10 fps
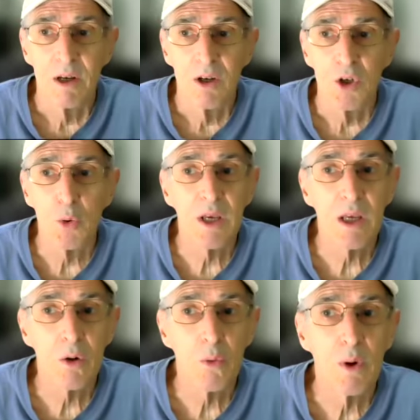doing
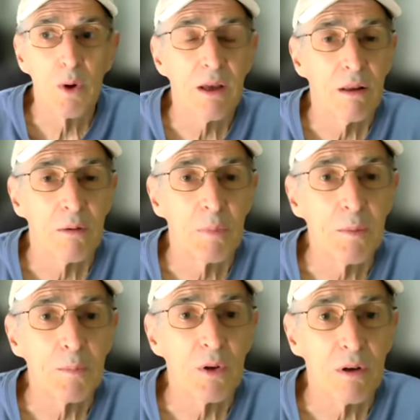it in a way that
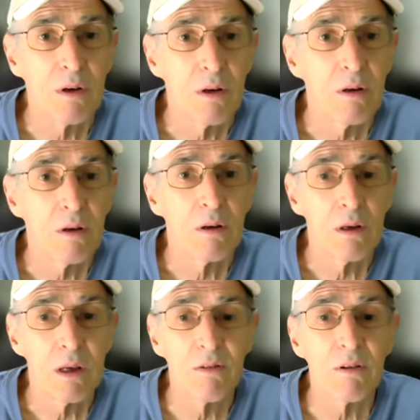people can
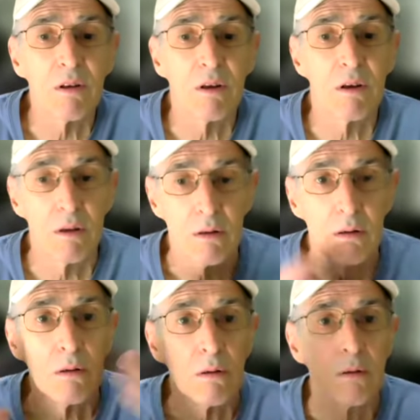easily
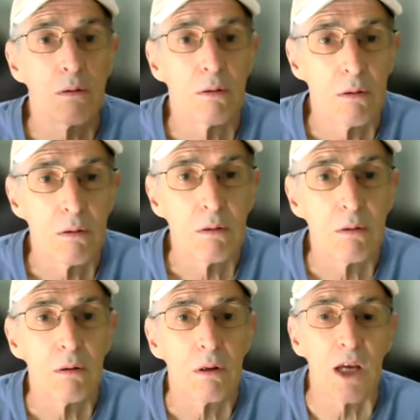
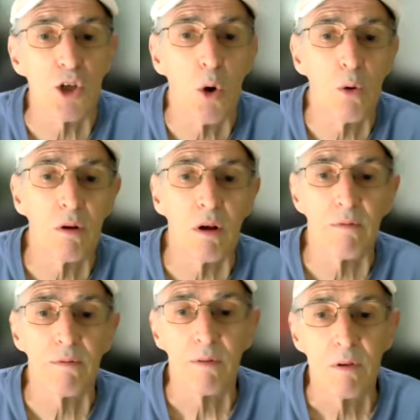catch hold of.
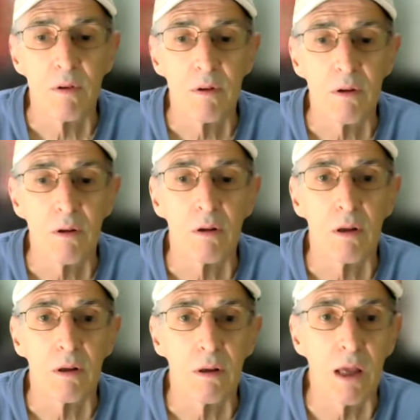
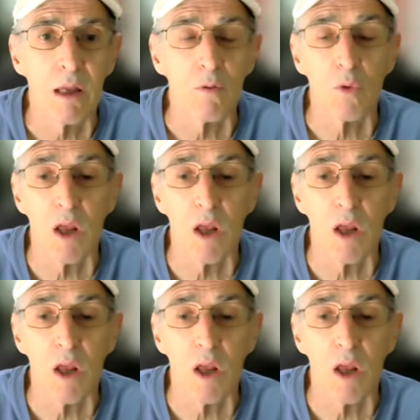And